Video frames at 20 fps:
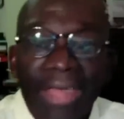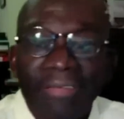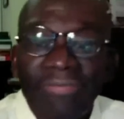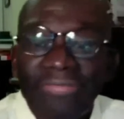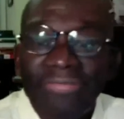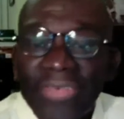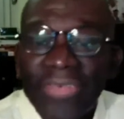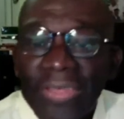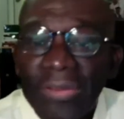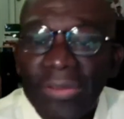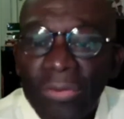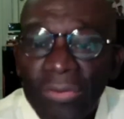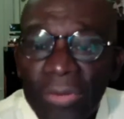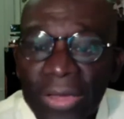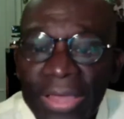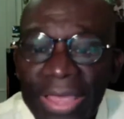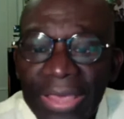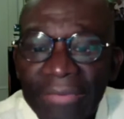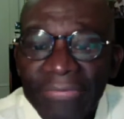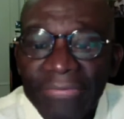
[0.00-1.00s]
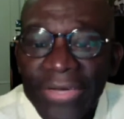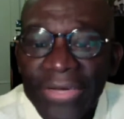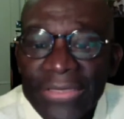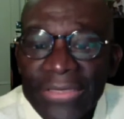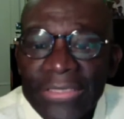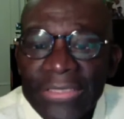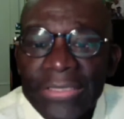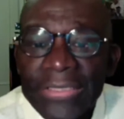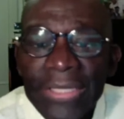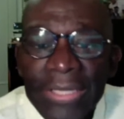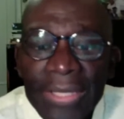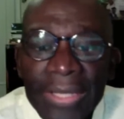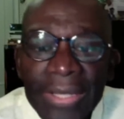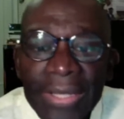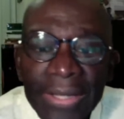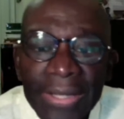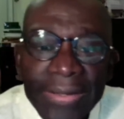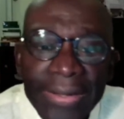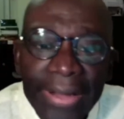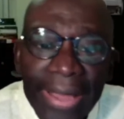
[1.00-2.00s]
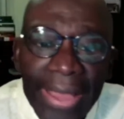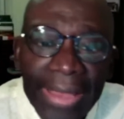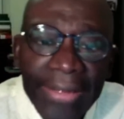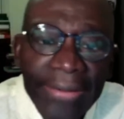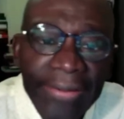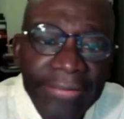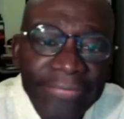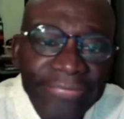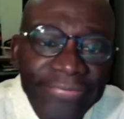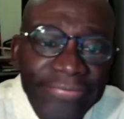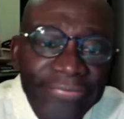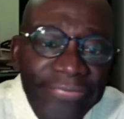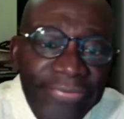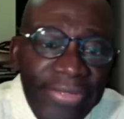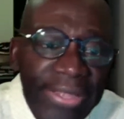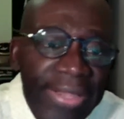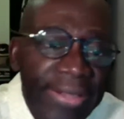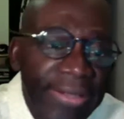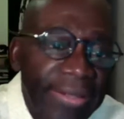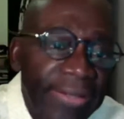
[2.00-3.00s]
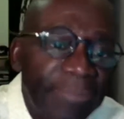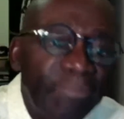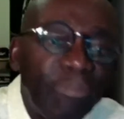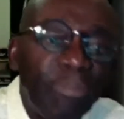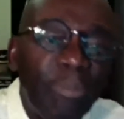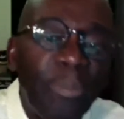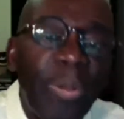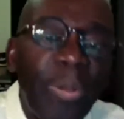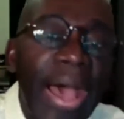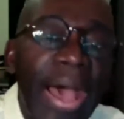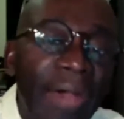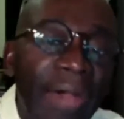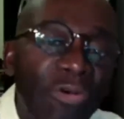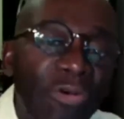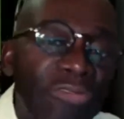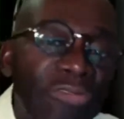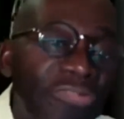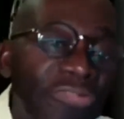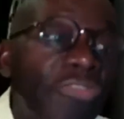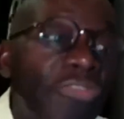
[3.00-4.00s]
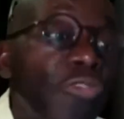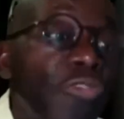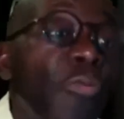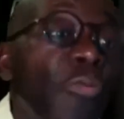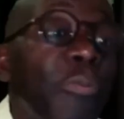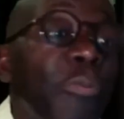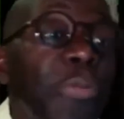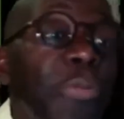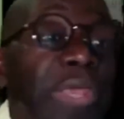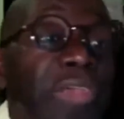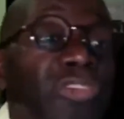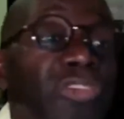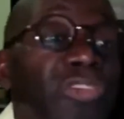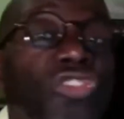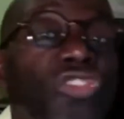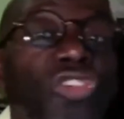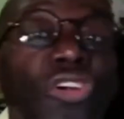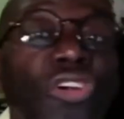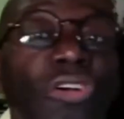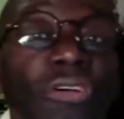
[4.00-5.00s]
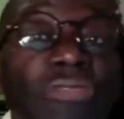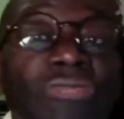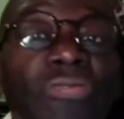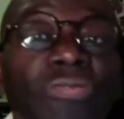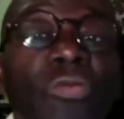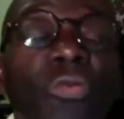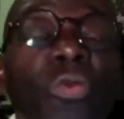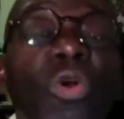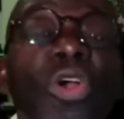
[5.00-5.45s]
I think you gave us a kind of very powerful picture of